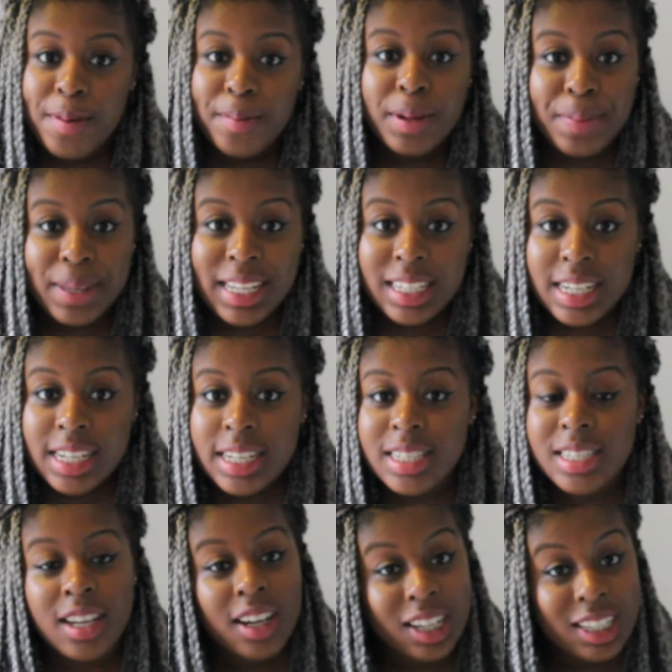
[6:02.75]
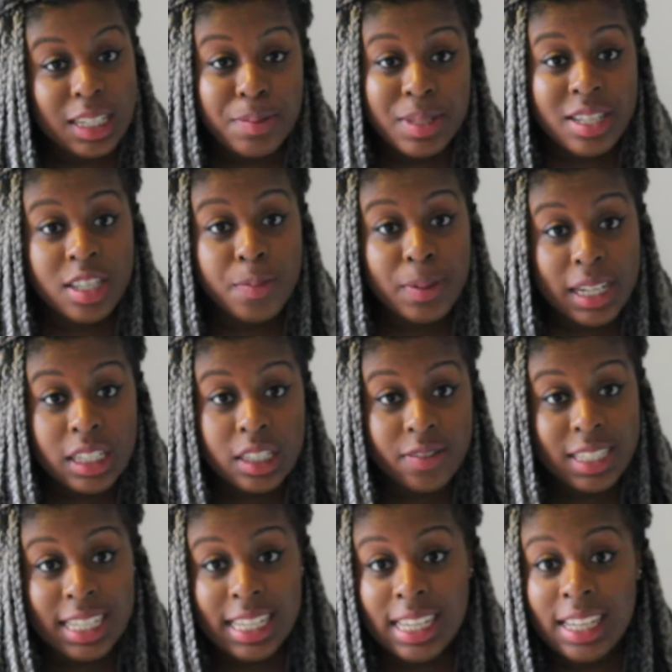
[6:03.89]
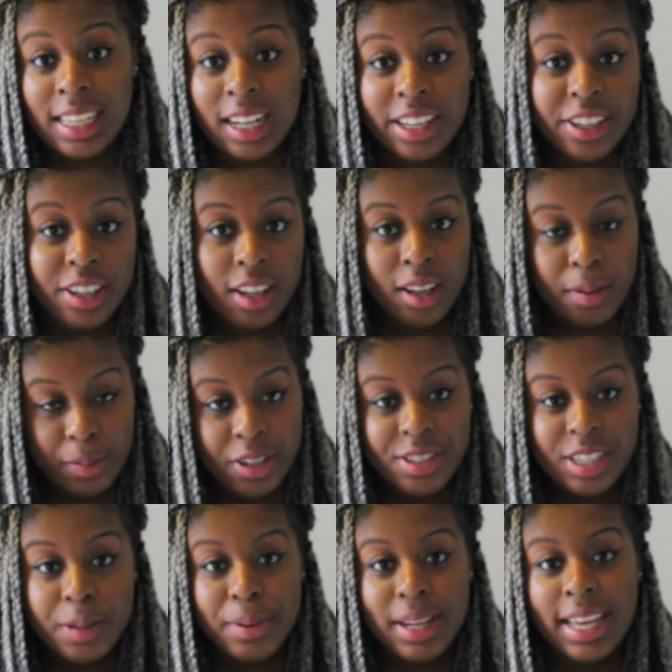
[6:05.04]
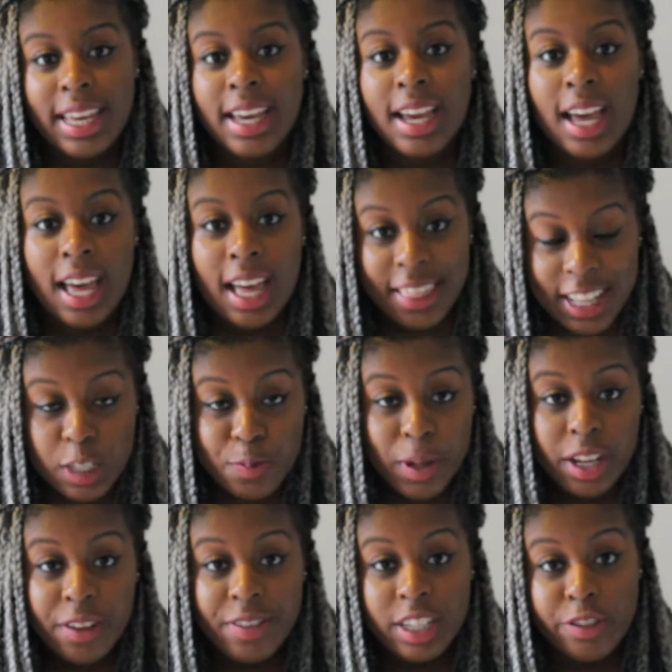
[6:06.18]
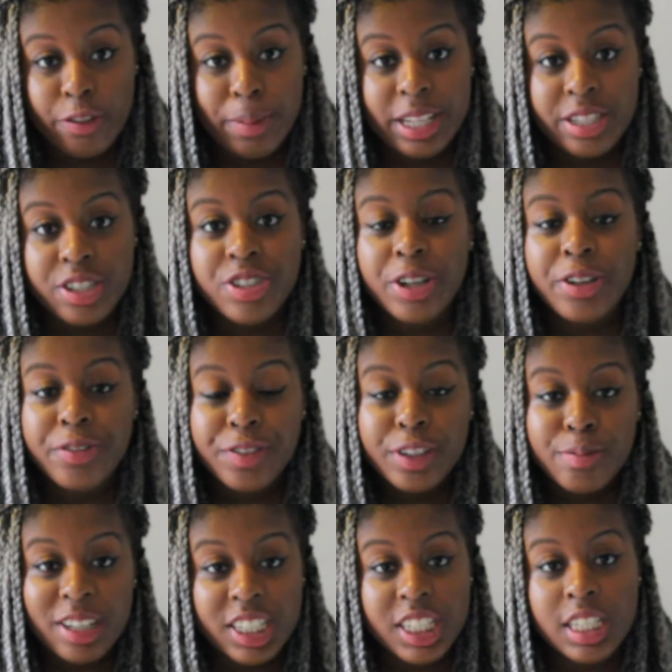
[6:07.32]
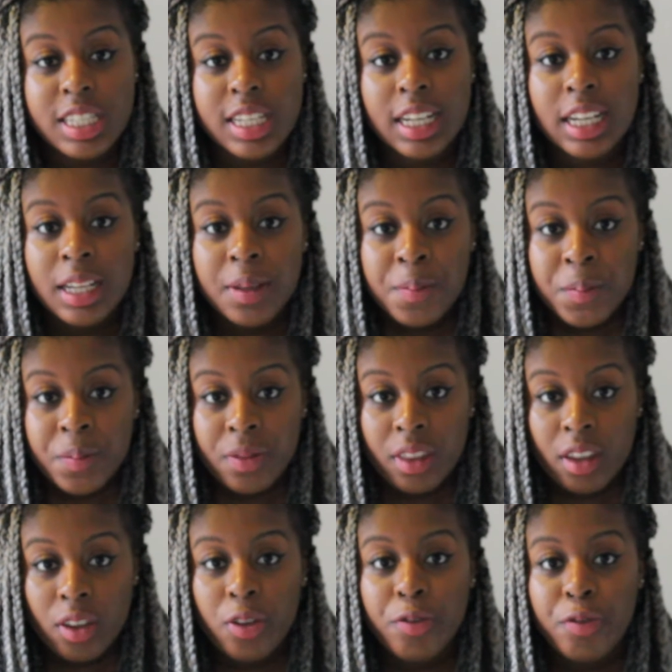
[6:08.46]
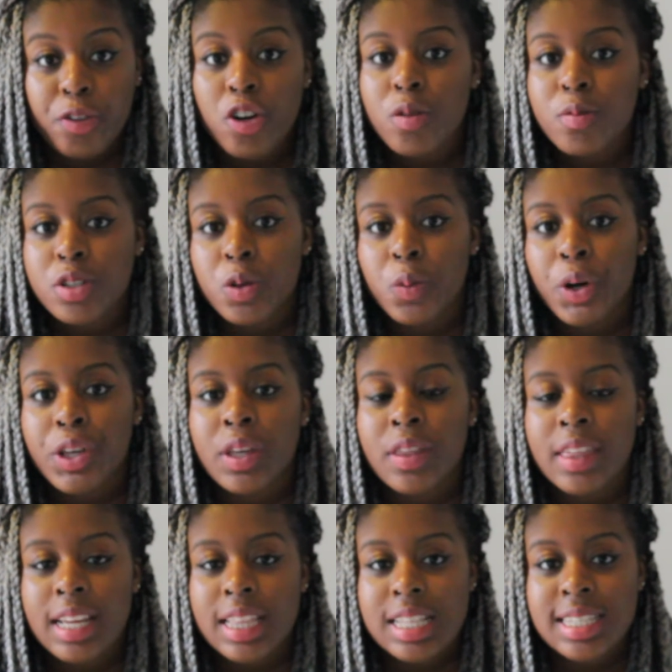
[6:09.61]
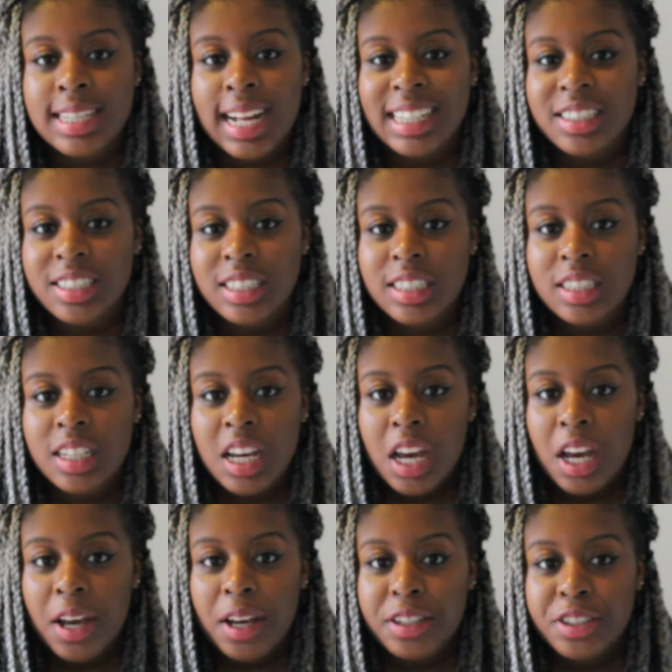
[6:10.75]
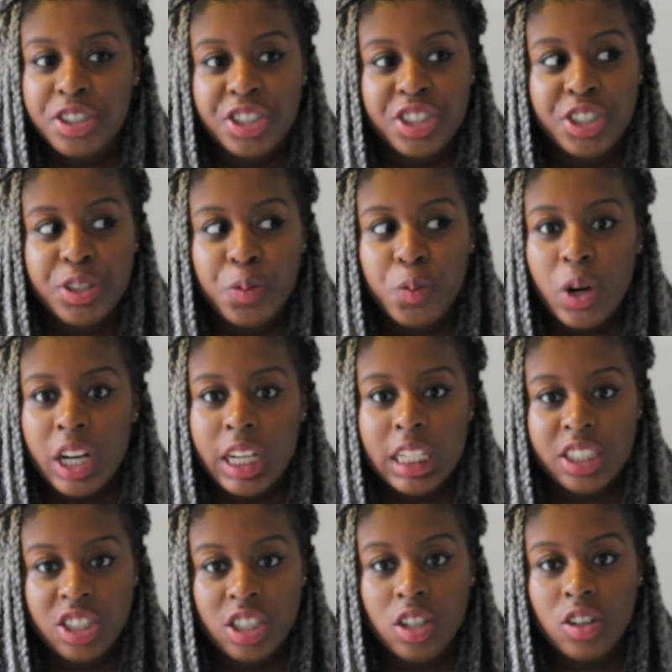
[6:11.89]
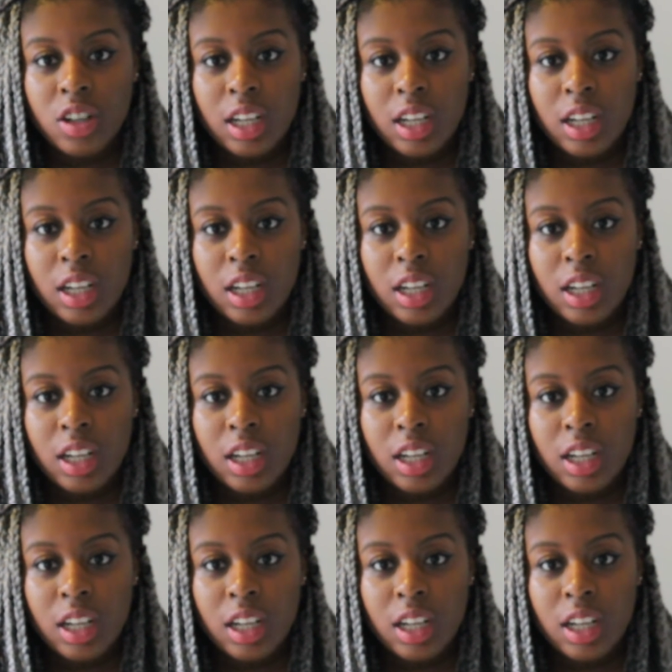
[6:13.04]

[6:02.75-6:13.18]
in my PJs, unlimited supplies of tea, music playing, that's perfect for me. So don't feel pressured to conform to what you think the standard student working should look